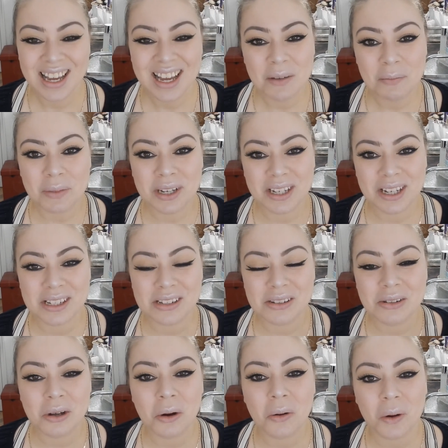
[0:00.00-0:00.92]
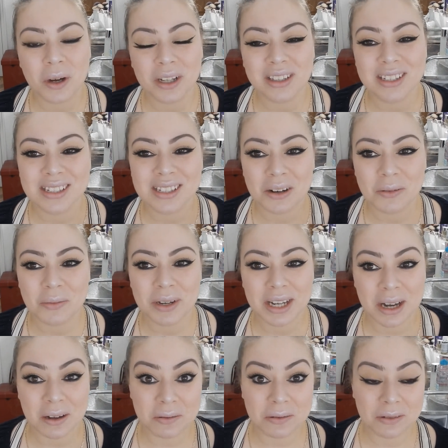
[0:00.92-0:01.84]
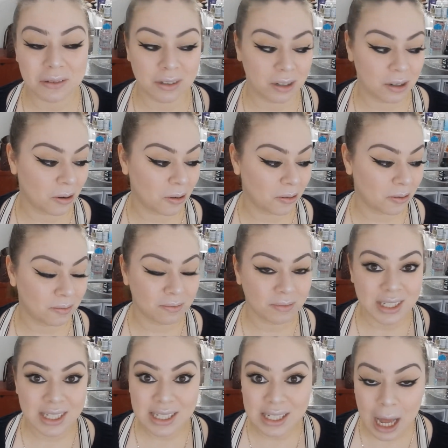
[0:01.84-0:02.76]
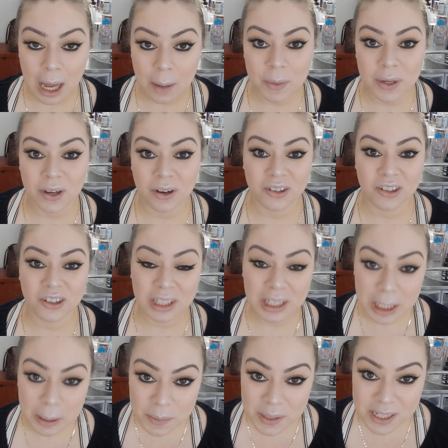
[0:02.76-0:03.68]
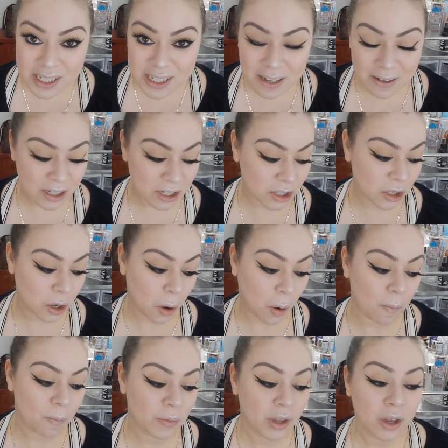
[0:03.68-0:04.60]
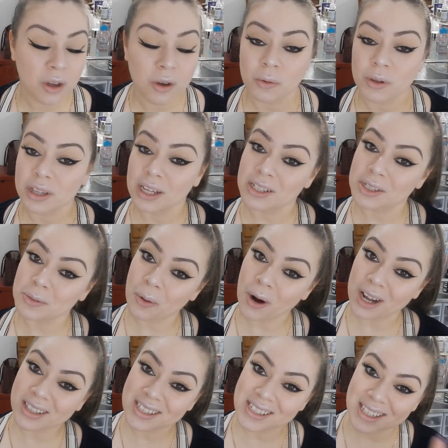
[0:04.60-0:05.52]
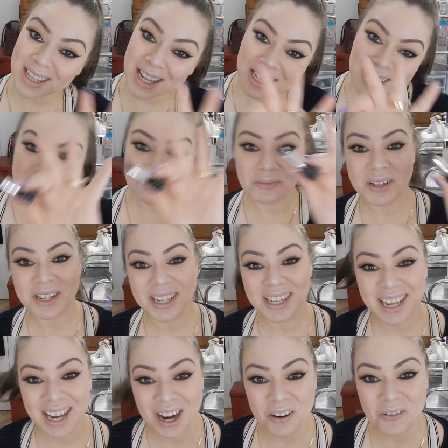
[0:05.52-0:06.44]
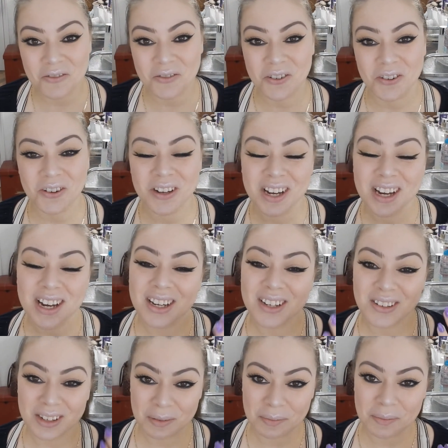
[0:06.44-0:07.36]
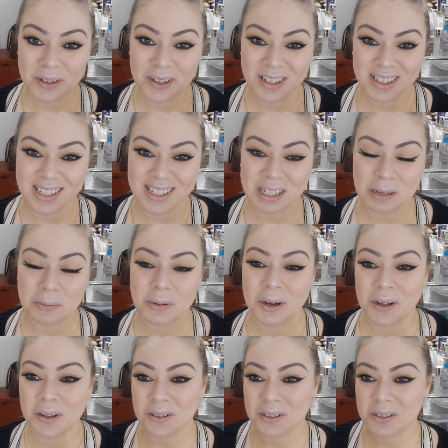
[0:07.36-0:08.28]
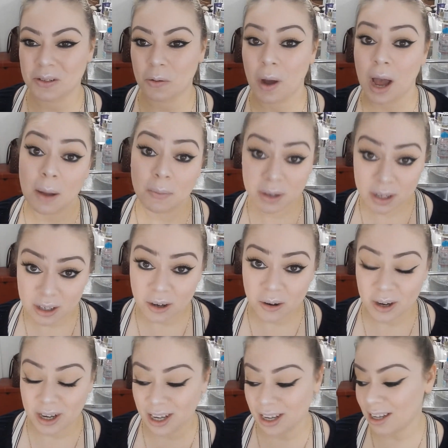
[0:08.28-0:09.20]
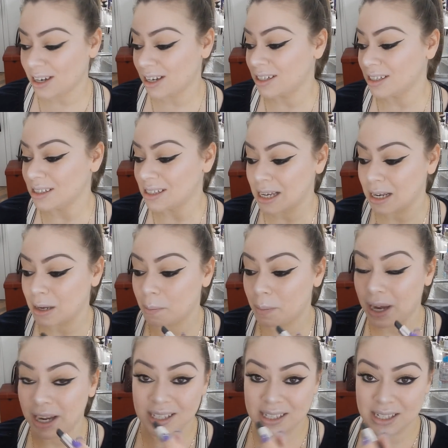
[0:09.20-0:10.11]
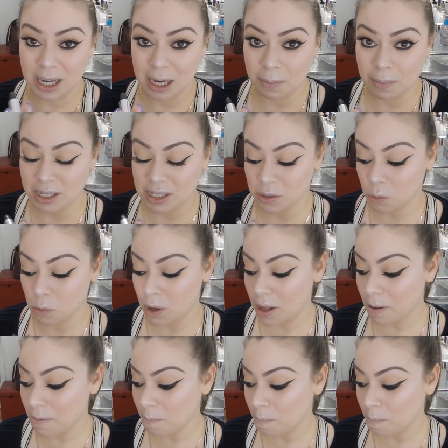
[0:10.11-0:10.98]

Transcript: because you don't want these coming out, you know, sloppy on your lips. So with lots of practice and lots of being careful, you can put on this lip color. So I'm gonna go ahead and take my time as well.